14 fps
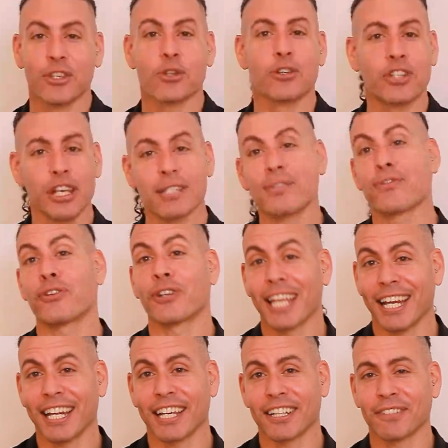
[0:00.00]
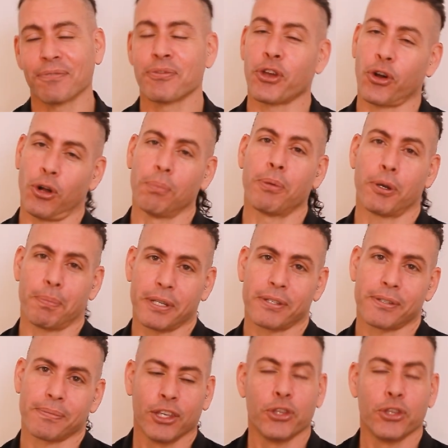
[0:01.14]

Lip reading: You're just forgetting the whole purpose.